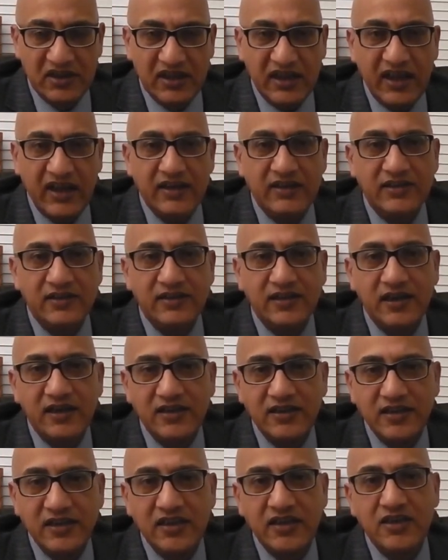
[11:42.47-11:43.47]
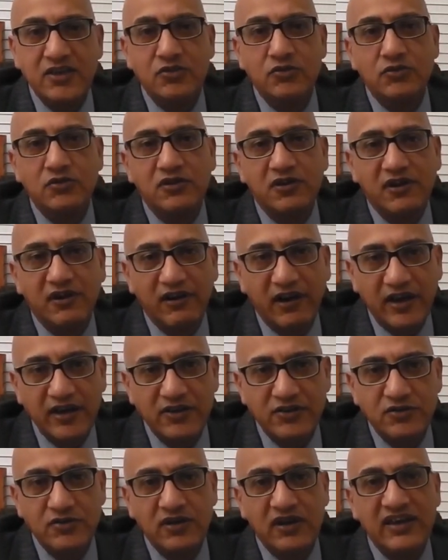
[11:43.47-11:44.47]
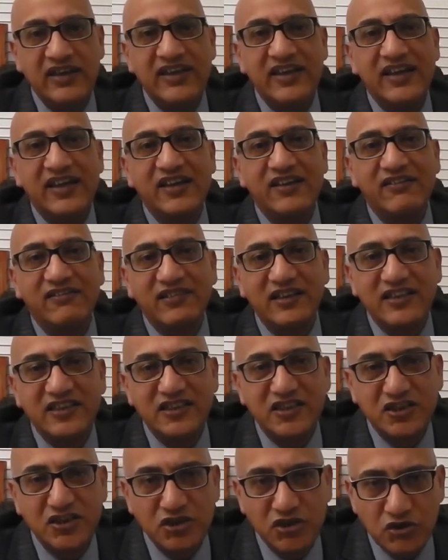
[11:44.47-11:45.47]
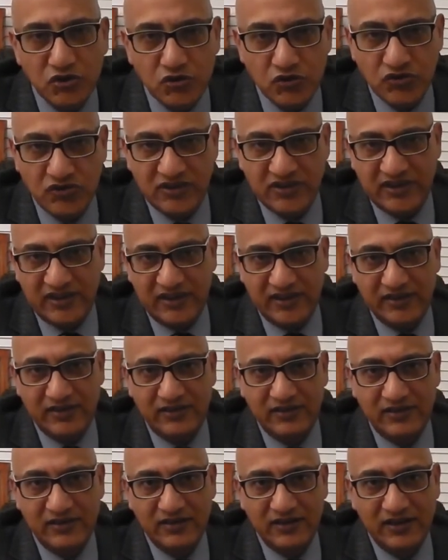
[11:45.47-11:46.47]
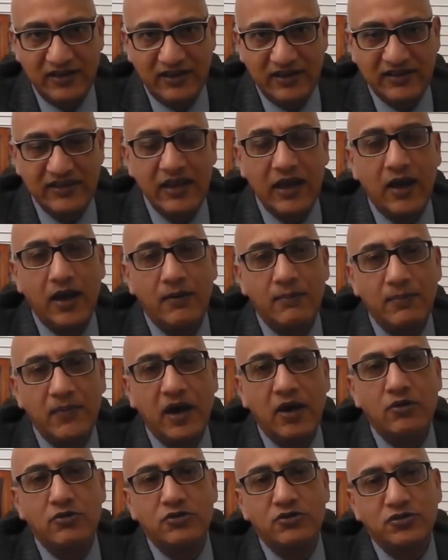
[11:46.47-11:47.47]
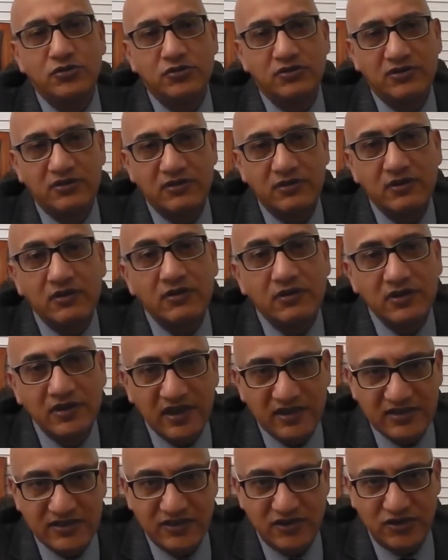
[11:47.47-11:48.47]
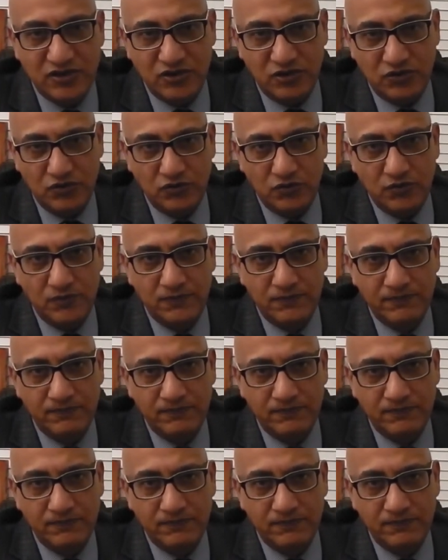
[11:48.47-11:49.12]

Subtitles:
and continue gradually reducing the amount you consume.